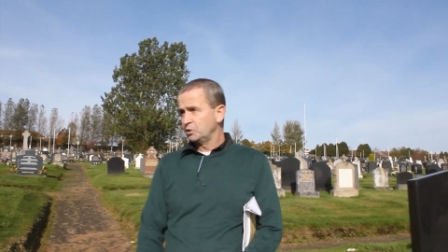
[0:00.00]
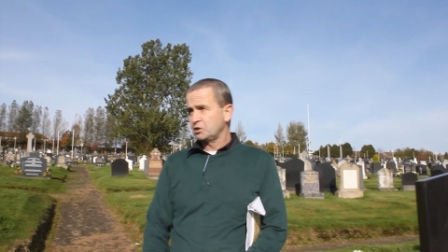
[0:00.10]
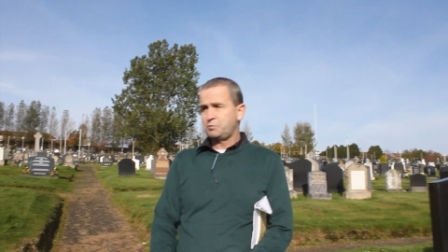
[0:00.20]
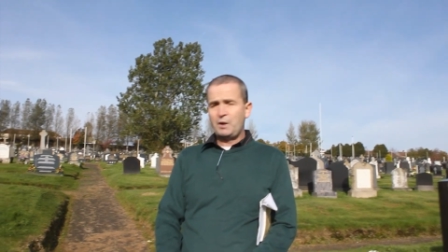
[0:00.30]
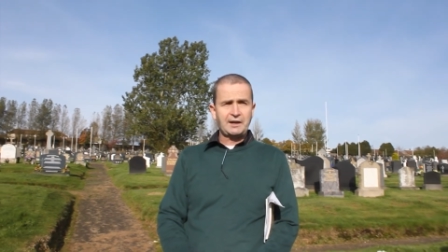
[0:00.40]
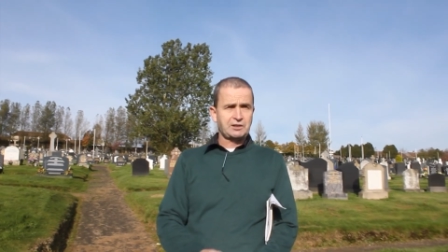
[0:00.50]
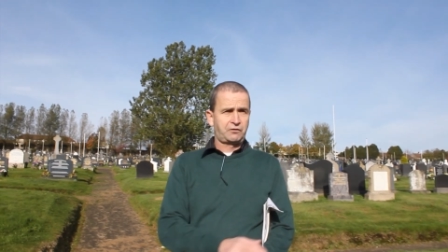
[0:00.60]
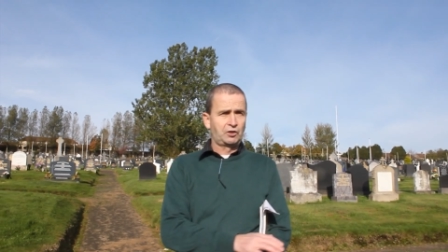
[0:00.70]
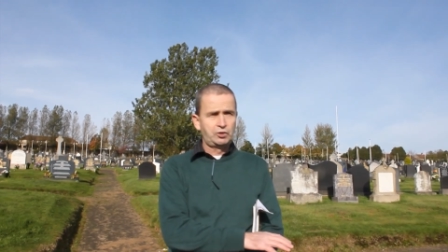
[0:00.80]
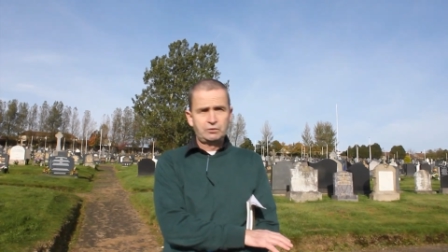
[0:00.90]
But the Spanish
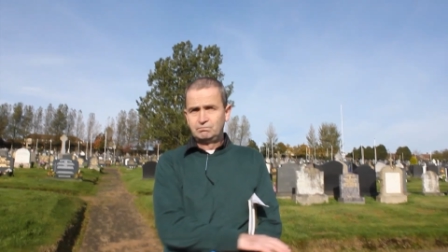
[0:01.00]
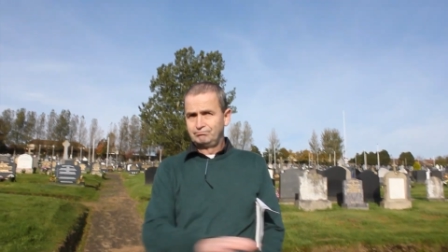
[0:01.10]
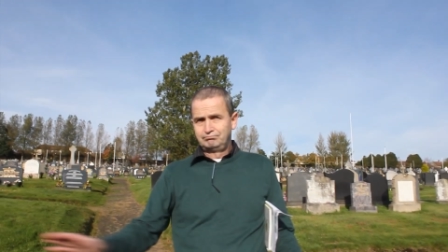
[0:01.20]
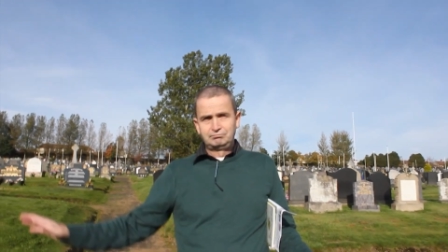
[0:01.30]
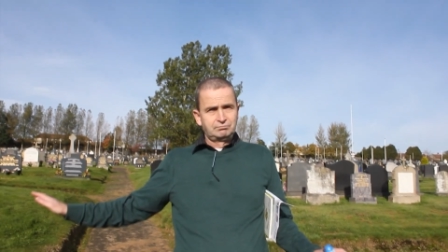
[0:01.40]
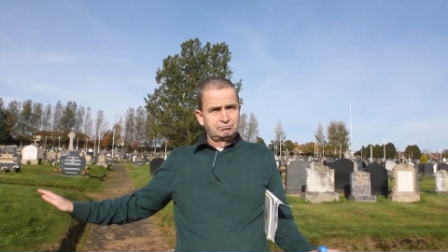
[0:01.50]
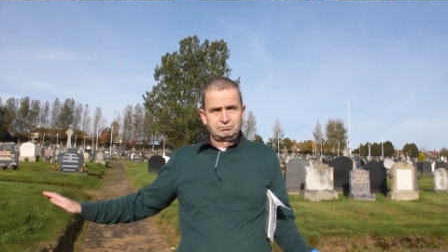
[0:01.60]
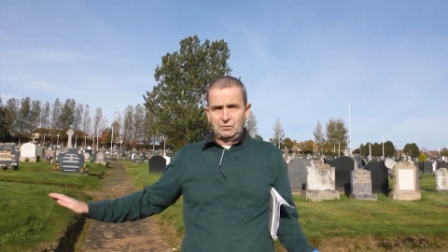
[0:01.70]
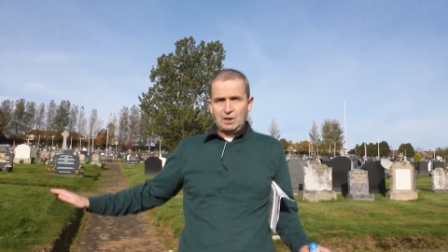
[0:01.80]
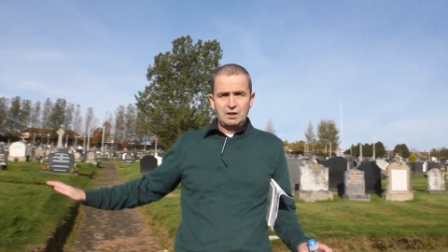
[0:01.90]
flu
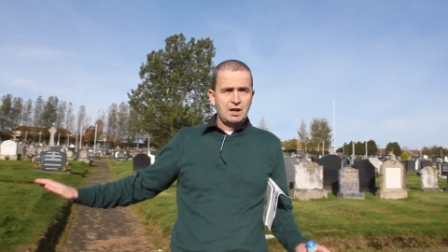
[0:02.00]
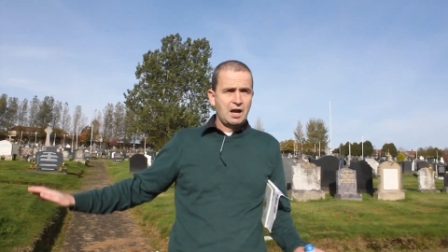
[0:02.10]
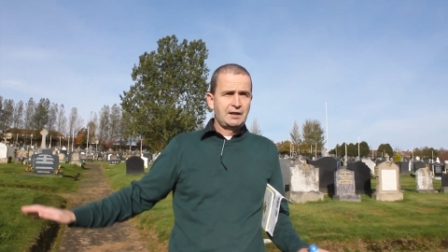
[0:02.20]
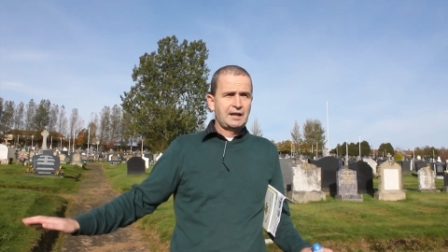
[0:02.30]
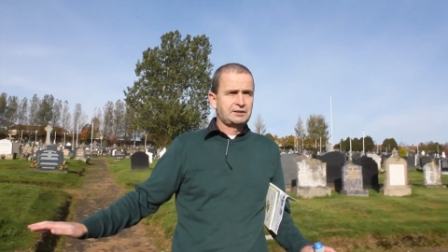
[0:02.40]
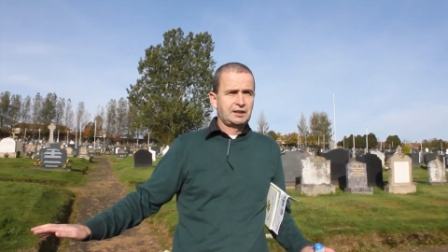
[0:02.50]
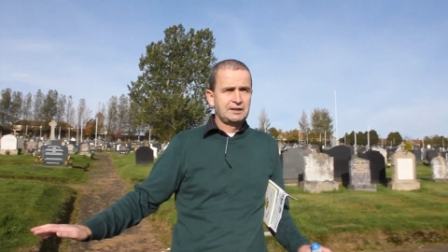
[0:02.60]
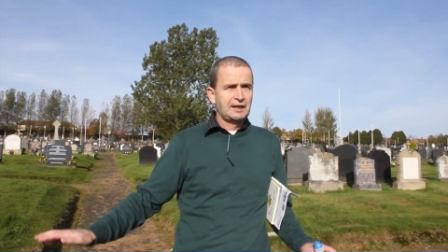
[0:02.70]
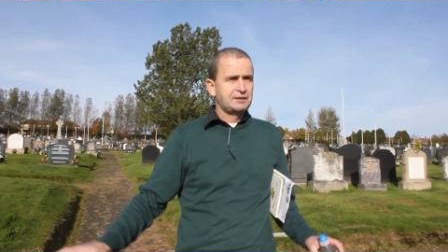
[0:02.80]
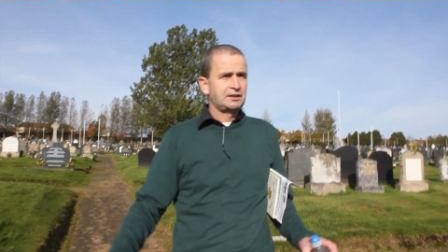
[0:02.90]
in
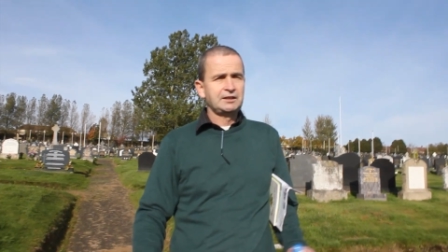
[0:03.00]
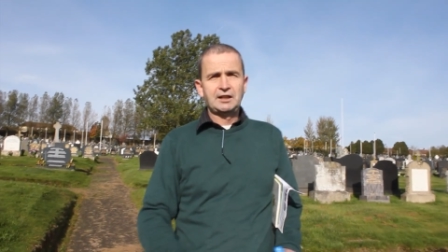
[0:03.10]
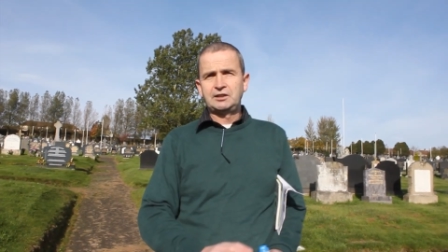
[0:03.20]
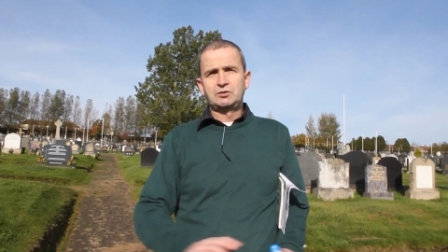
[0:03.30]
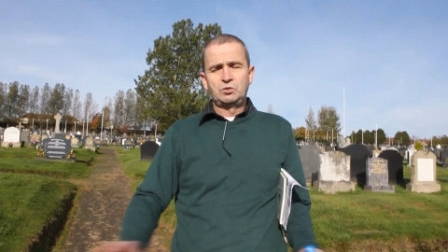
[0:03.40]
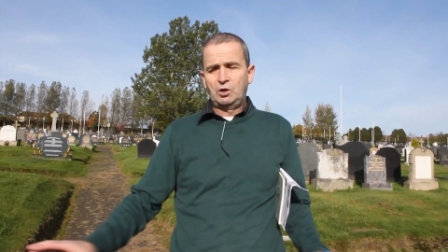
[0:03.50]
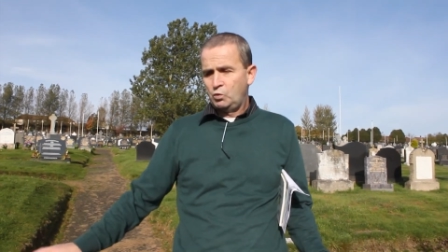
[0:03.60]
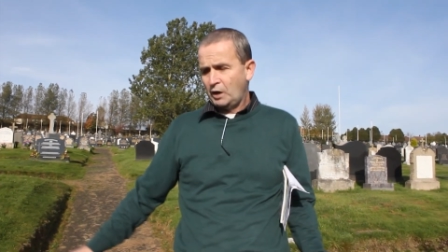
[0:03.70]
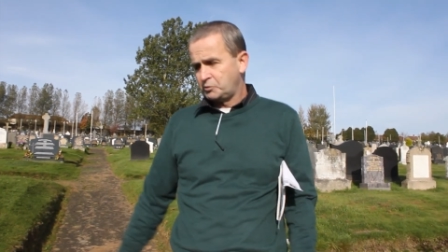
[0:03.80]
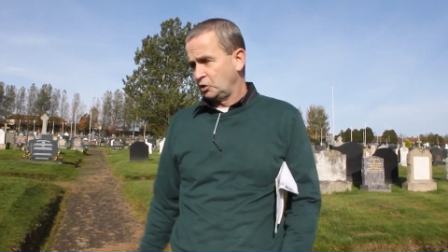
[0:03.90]
1919, 1912
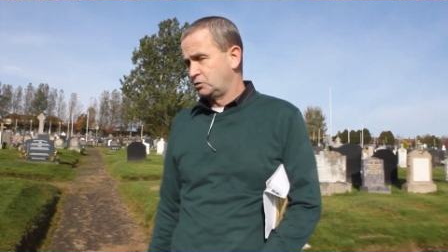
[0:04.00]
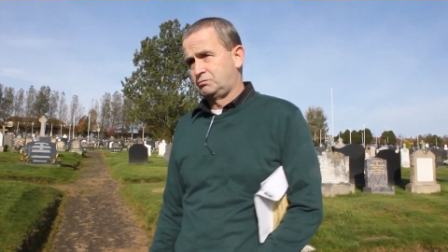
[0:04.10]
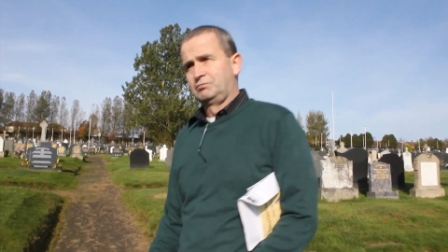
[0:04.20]
wiped out